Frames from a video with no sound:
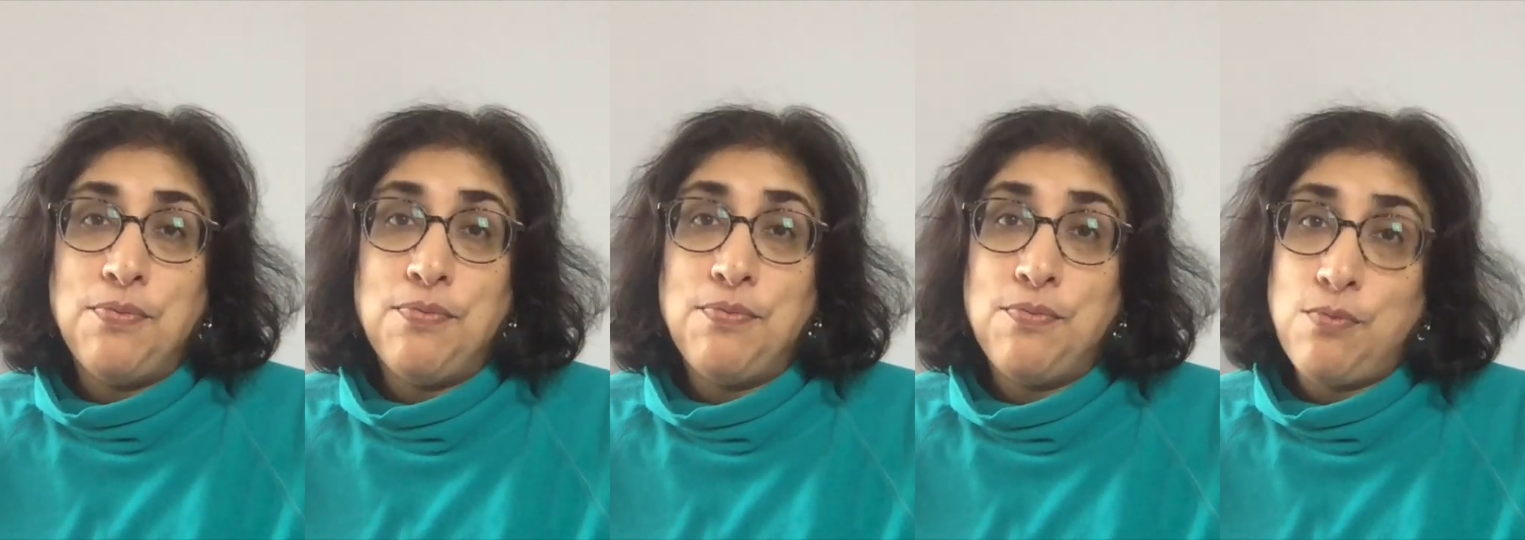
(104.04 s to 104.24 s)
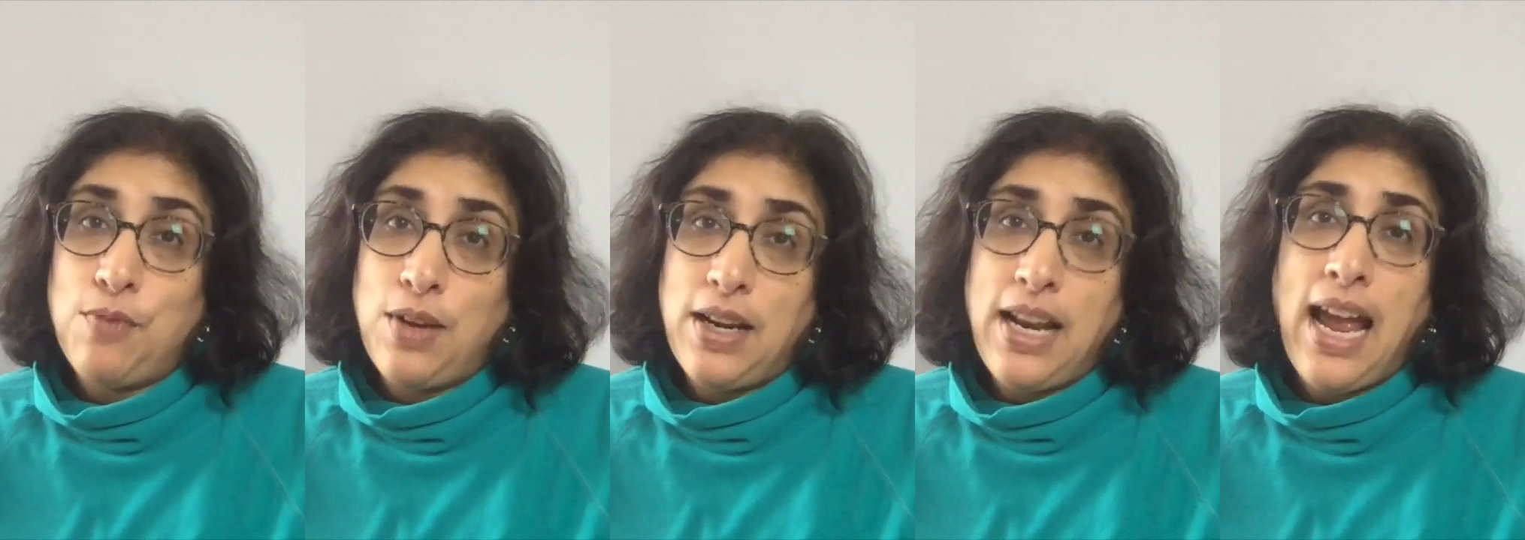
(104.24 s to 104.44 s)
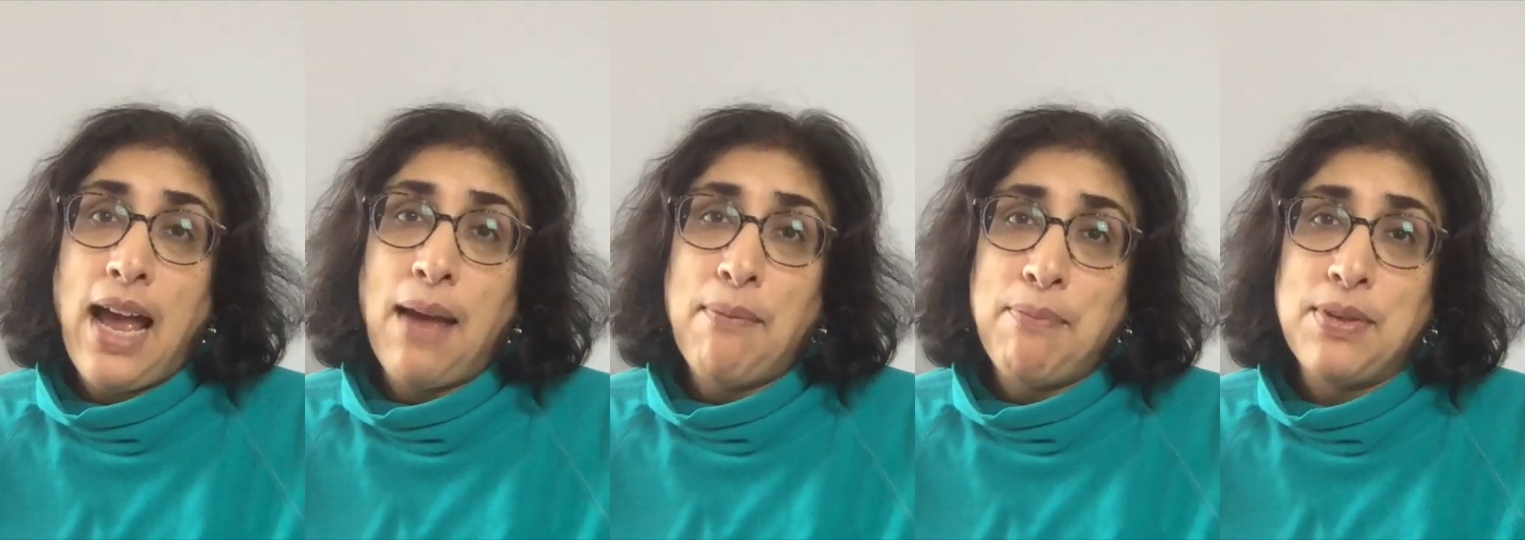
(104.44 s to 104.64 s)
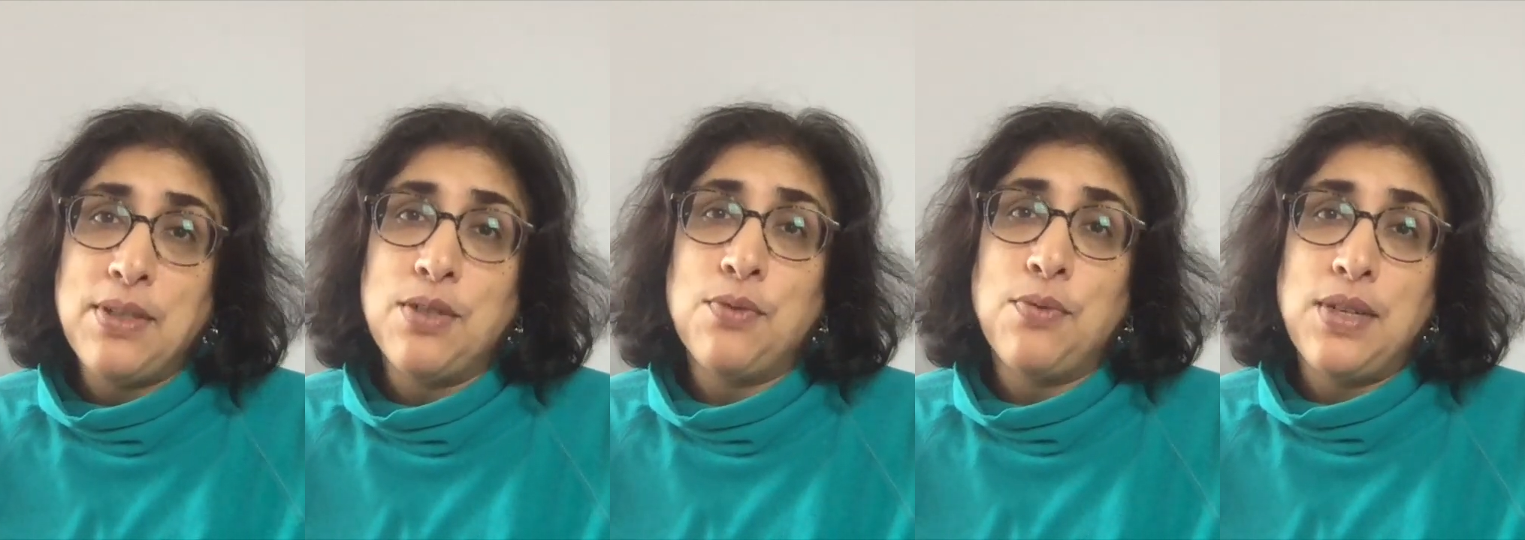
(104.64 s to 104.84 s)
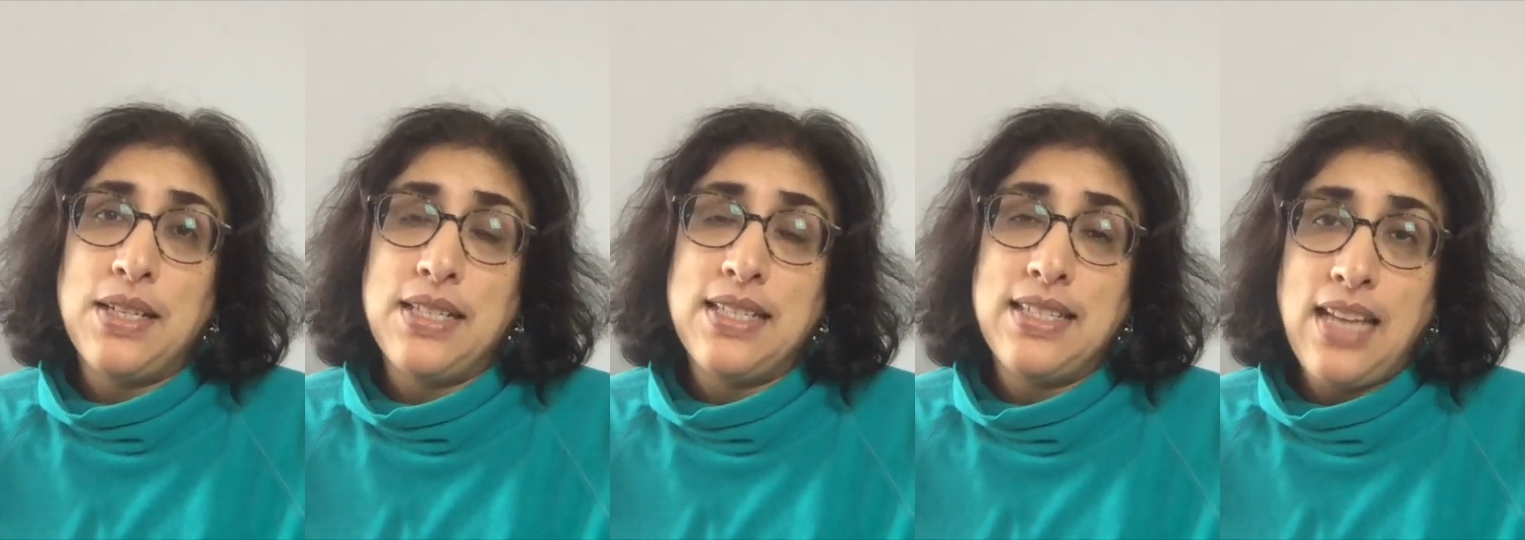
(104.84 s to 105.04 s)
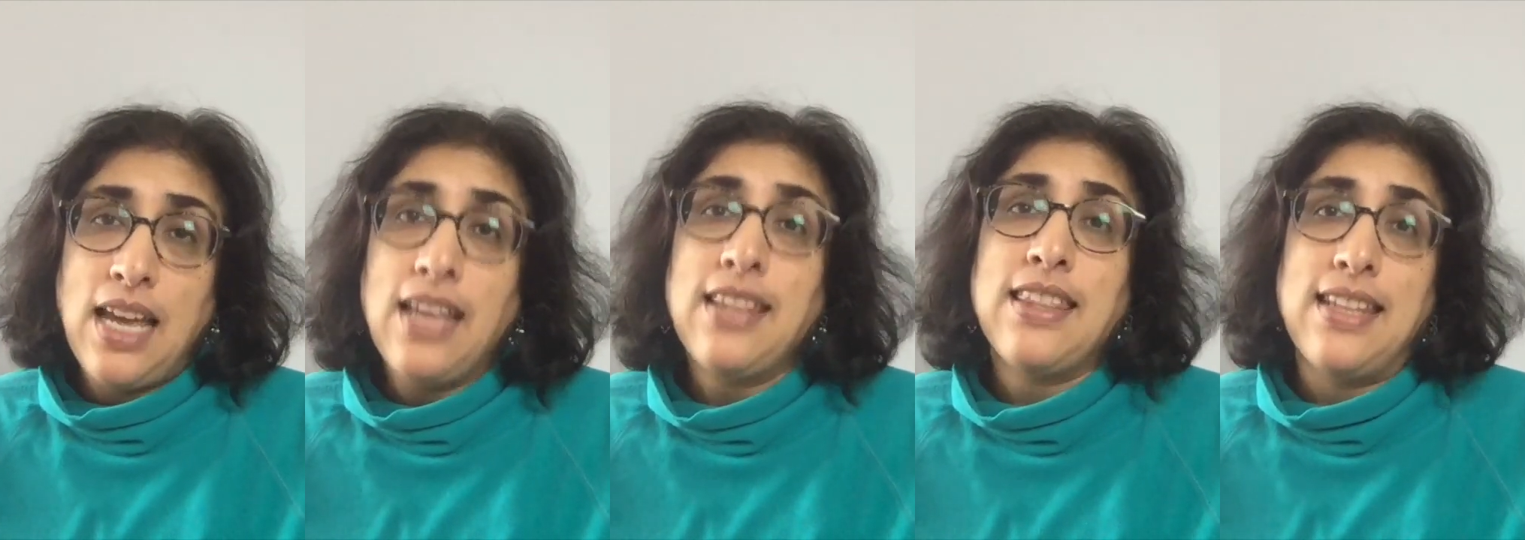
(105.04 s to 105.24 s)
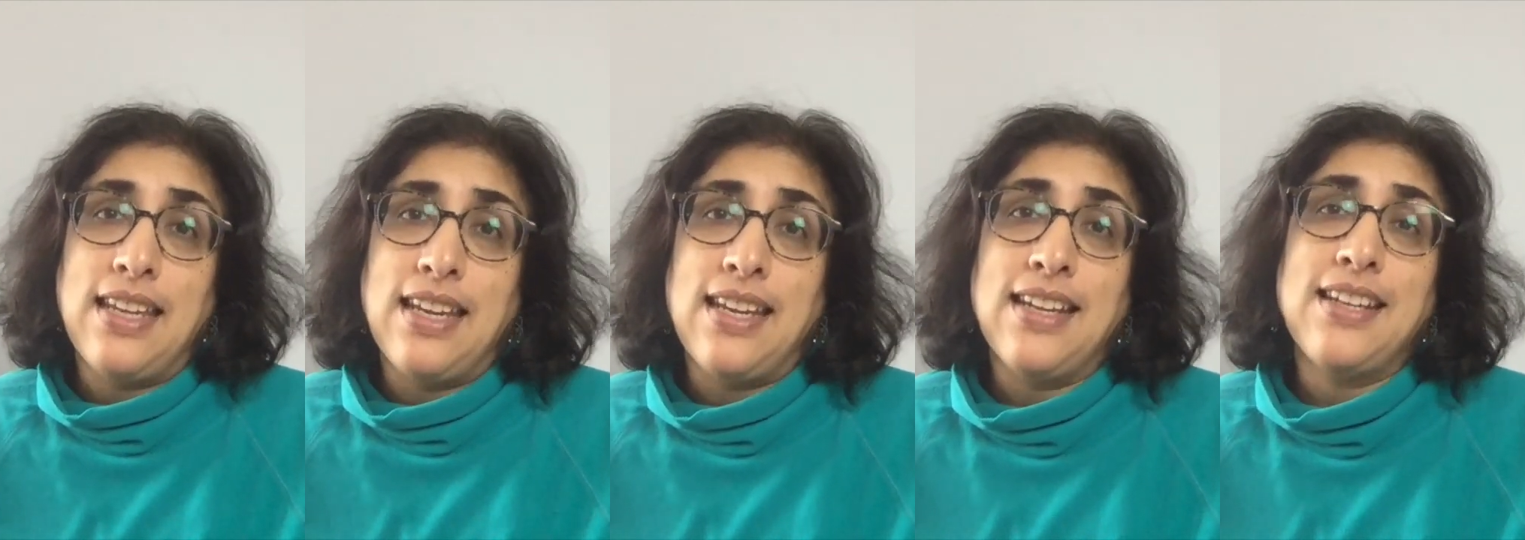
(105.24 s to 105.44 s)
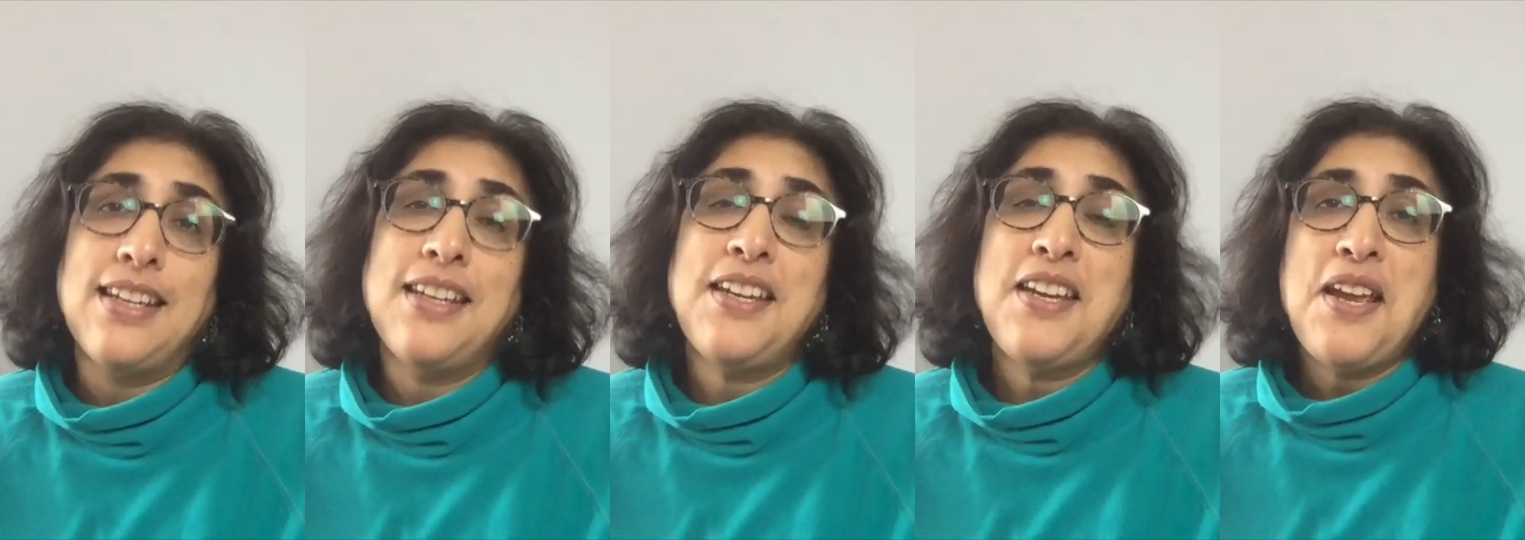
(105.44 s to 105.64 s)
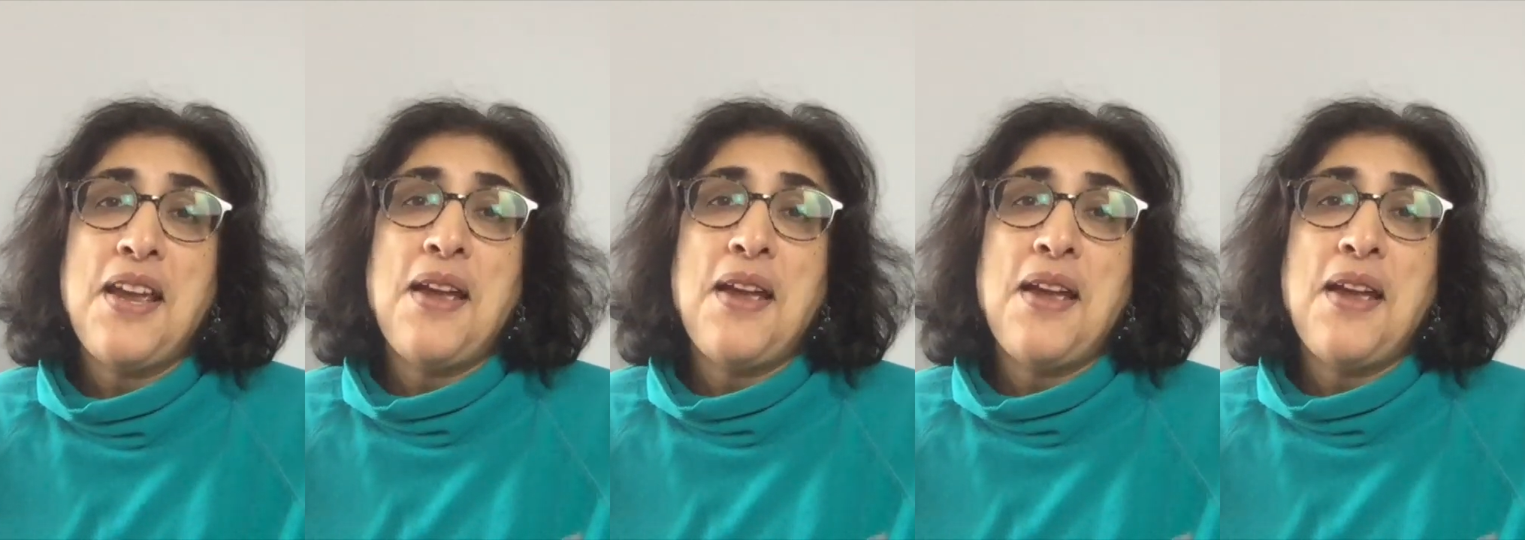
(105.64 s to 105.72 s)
what happened was nothing.